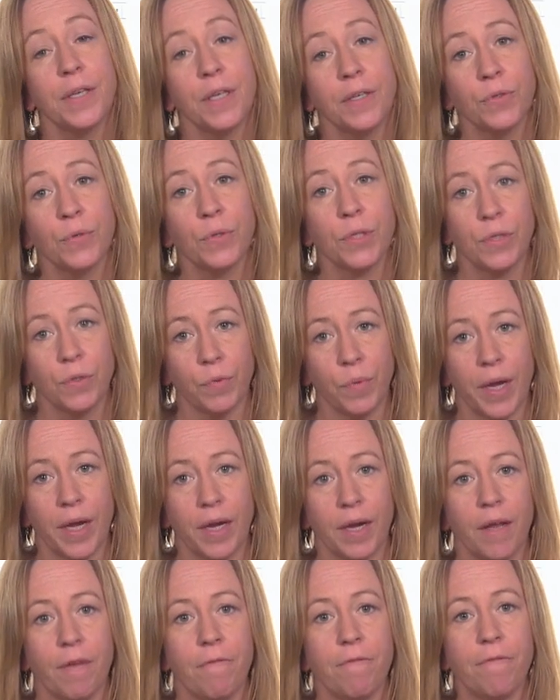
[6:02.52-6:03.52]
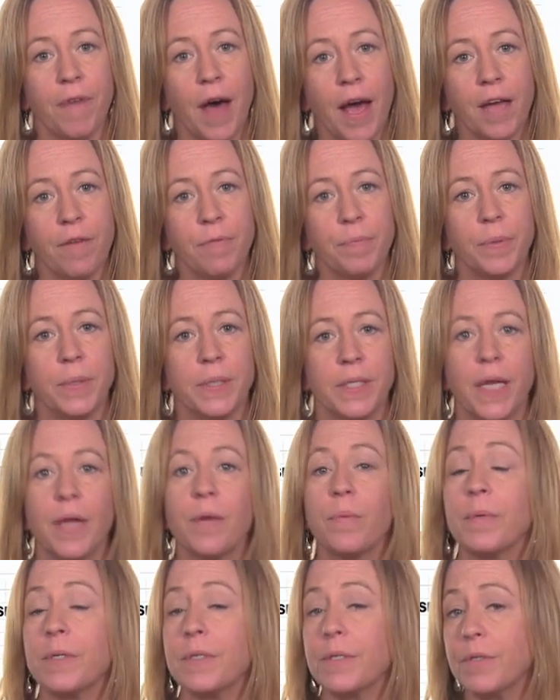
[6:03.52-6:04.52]
interest rate of
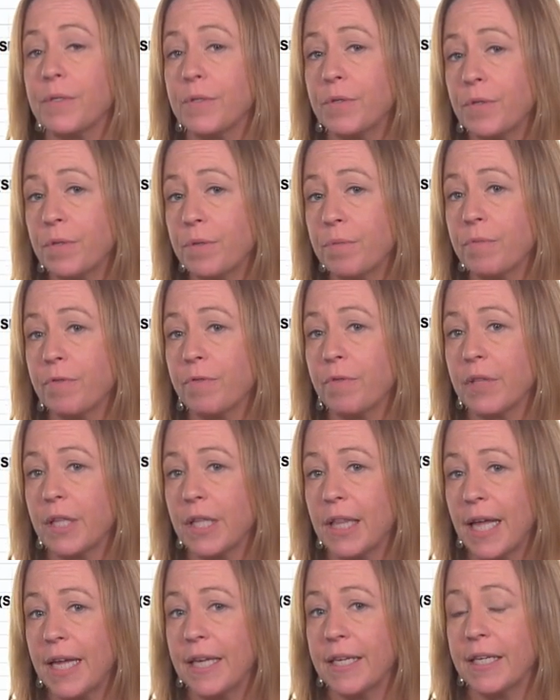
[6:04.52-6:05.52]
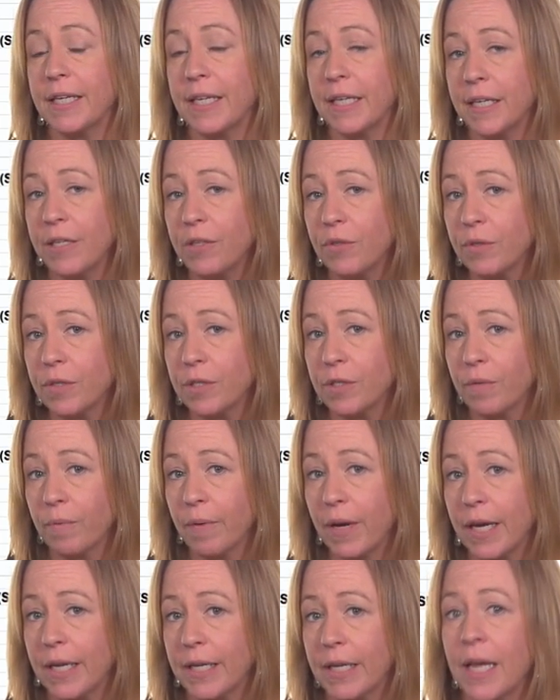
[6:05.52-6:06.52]
5% was assumed for the lending interest
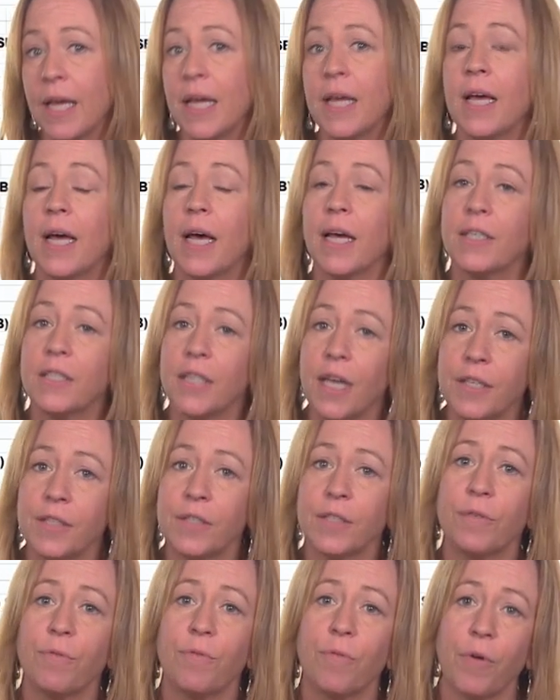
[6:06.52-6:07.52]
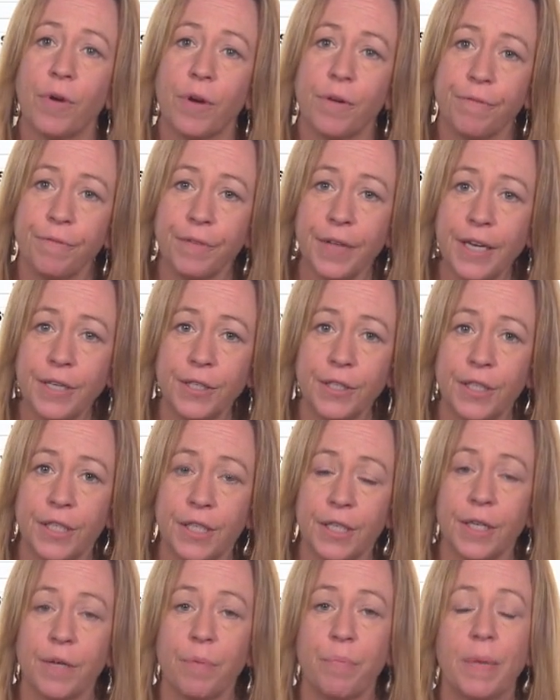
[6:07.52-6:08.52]
rate, adjusted for
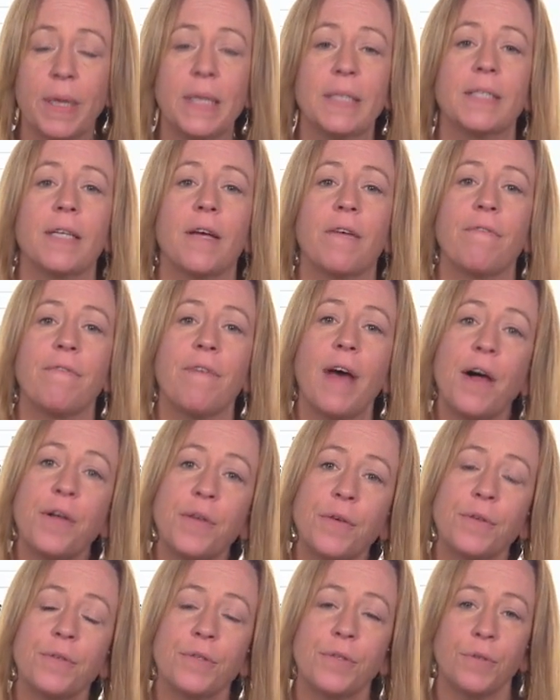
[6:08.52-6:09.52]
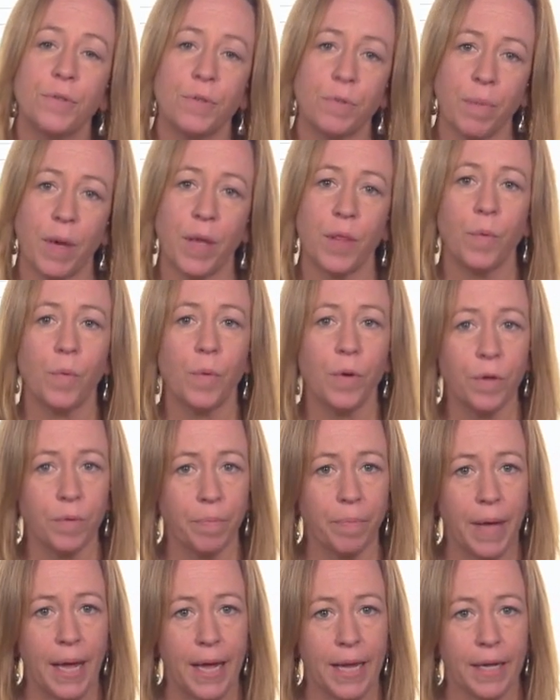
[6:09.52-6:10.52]
inflation based on values used by the World
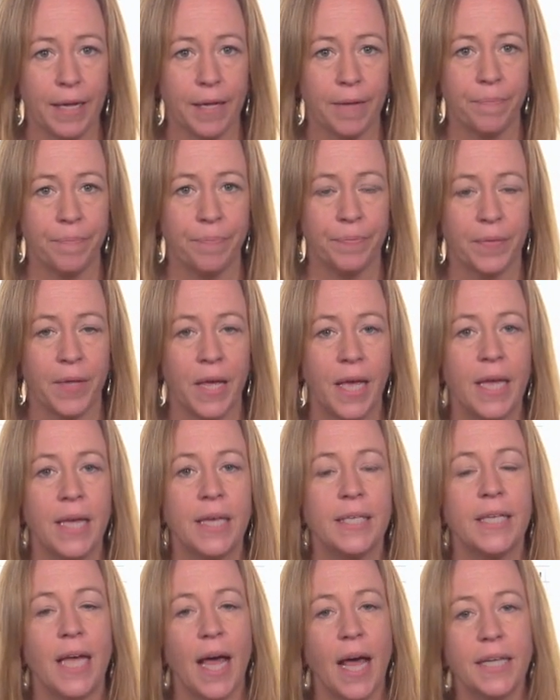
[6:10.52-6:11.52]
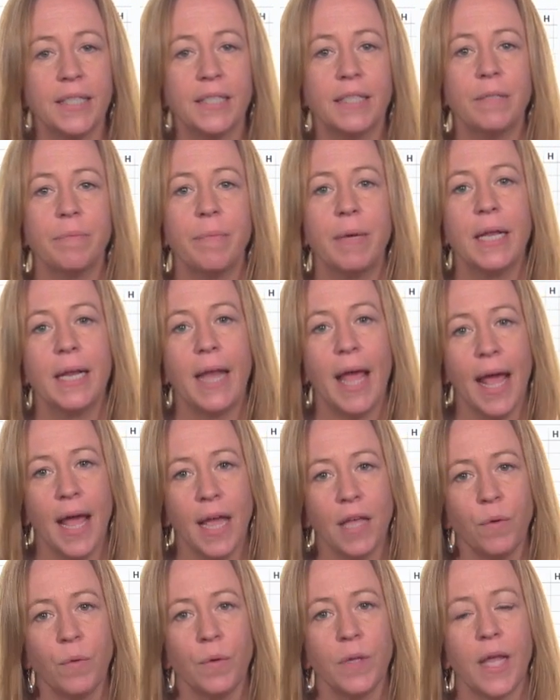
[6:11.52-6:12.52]
Bank. To estimate
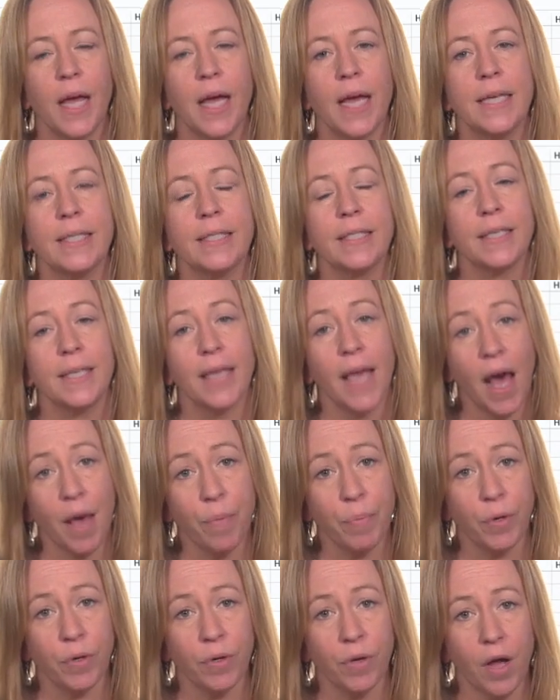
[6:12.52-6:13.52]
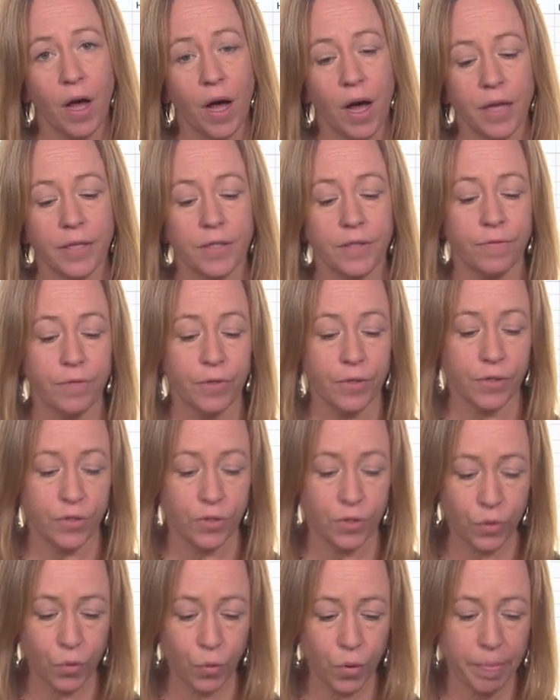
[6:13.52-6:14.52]
annualized capital costs for the
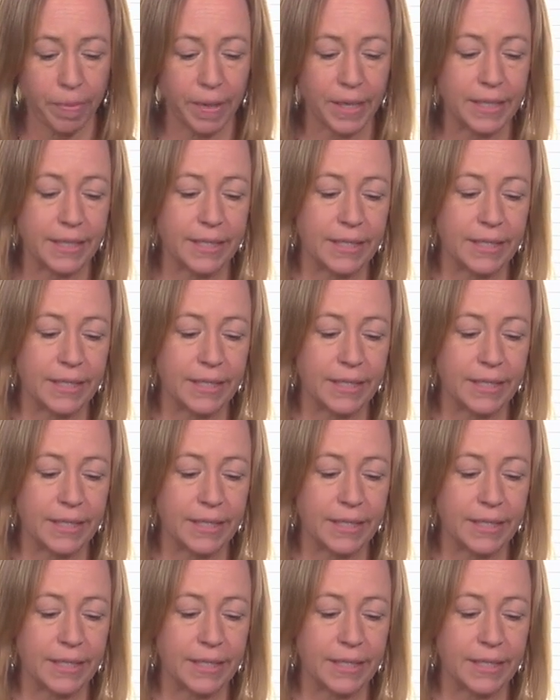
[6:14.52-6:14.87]
sewer-based